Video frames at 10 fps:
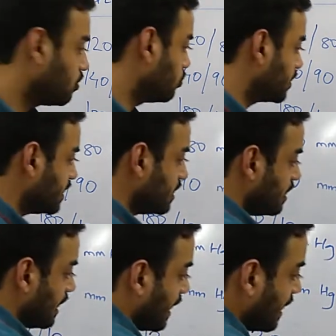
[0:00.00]

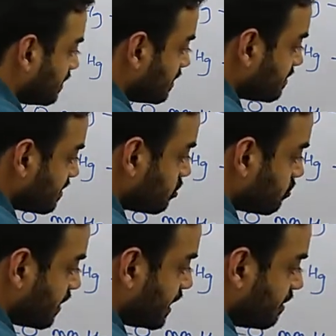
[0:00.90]
Okay, and this
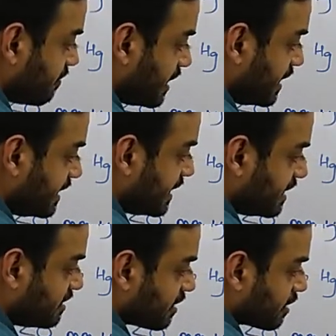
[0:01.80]
is very
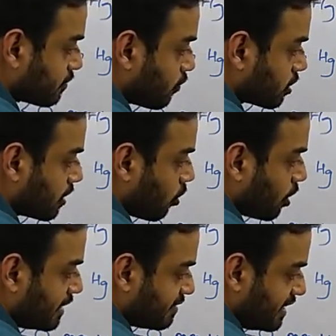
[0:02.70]
dangerous for the body.